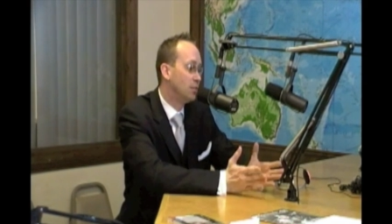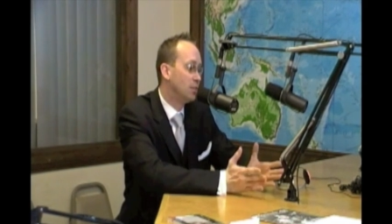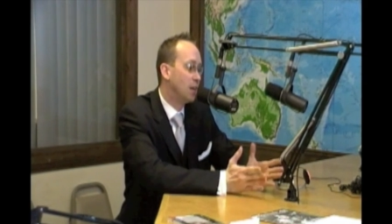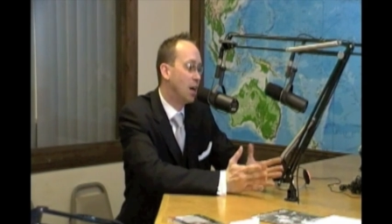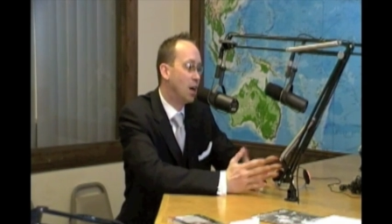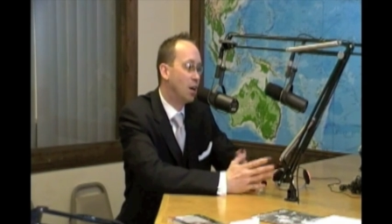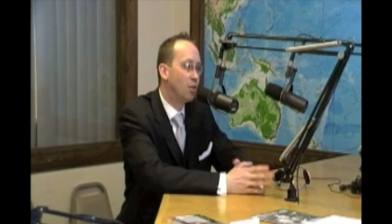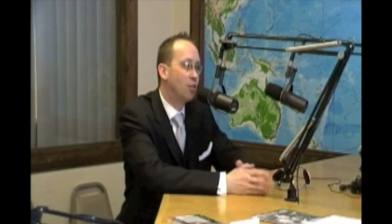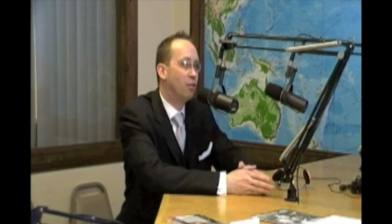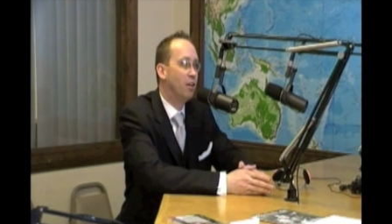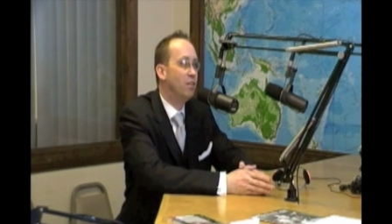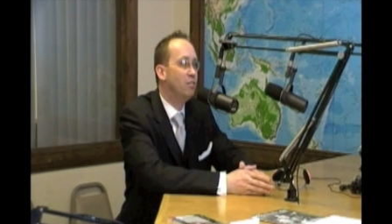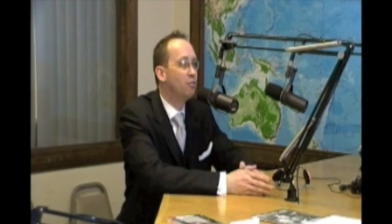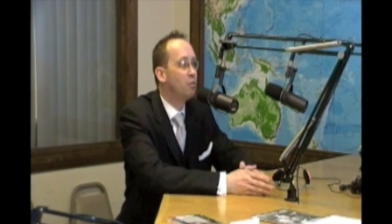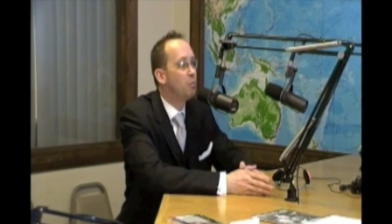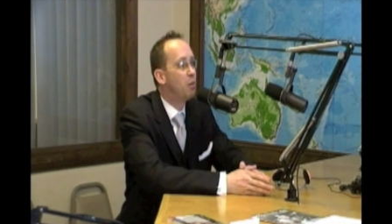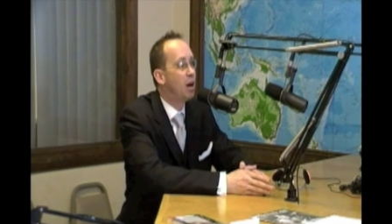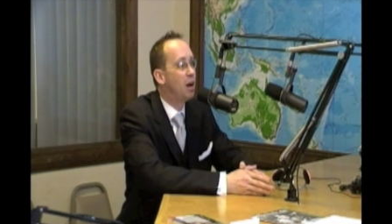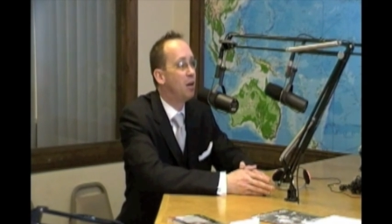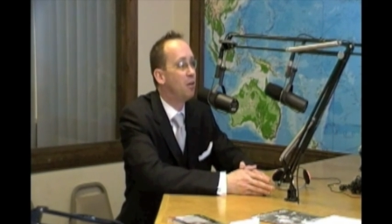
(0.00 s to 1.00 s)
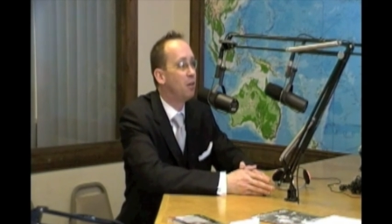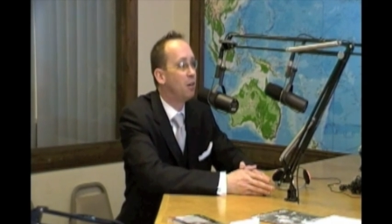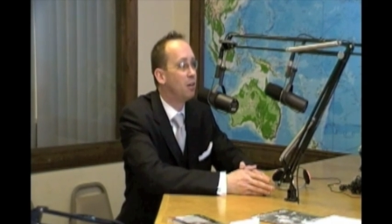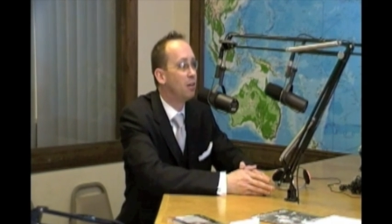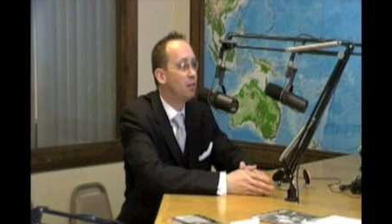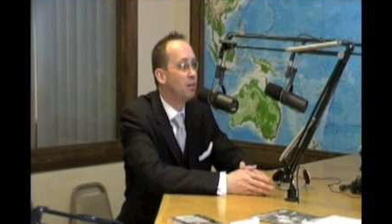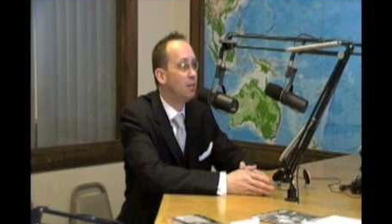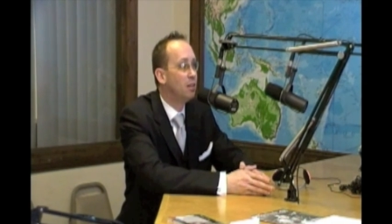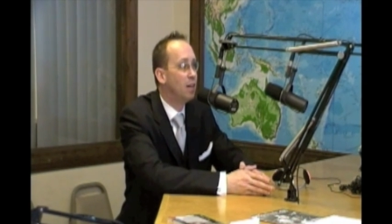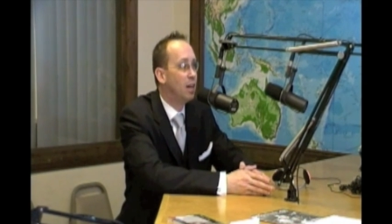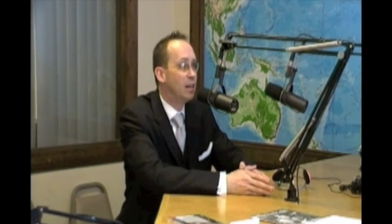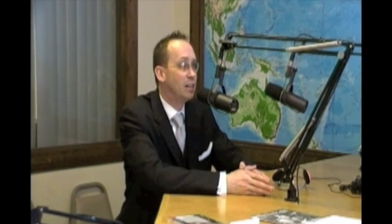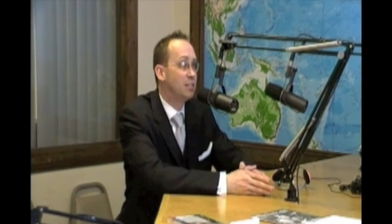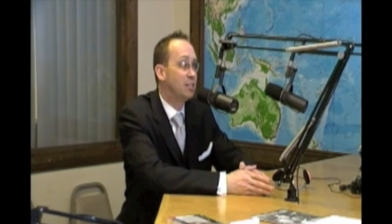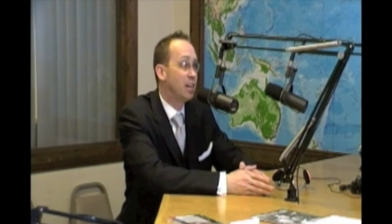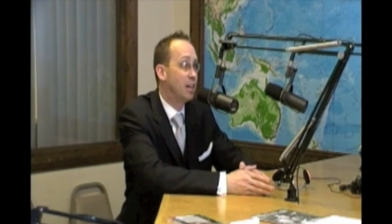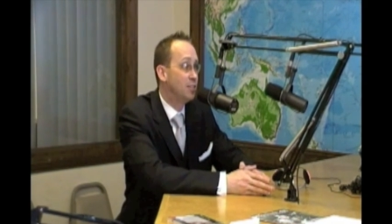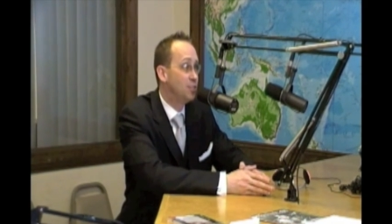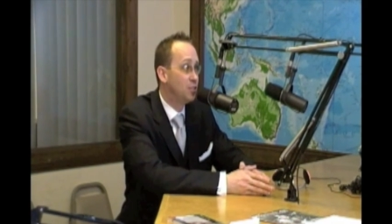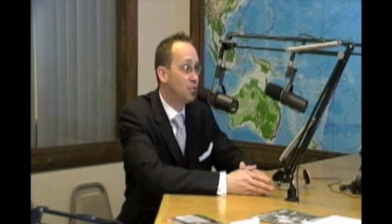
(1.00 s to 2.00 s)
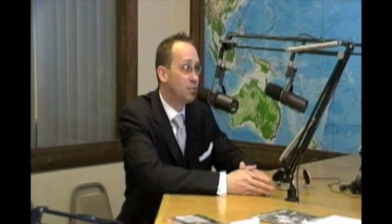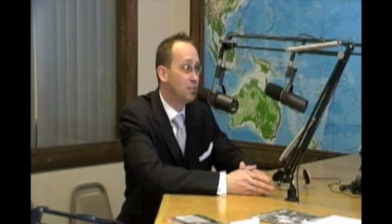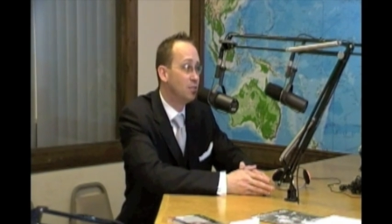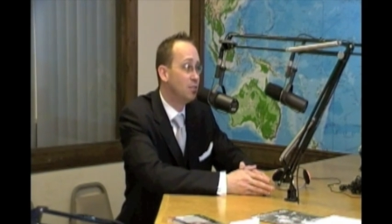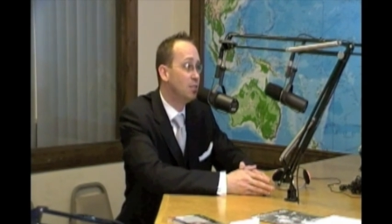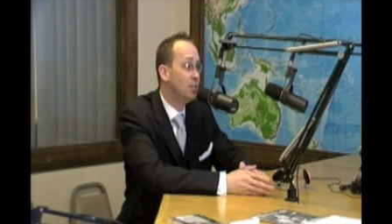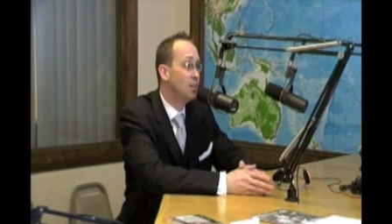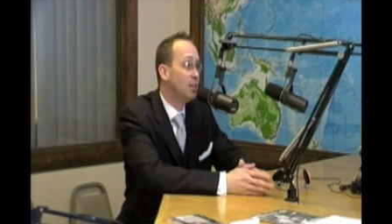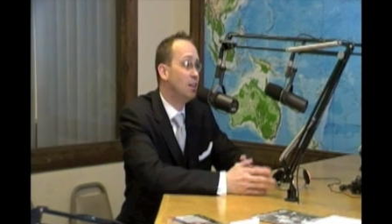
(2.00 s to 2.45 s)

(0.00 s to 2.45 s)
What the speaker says: a greed for power and attention.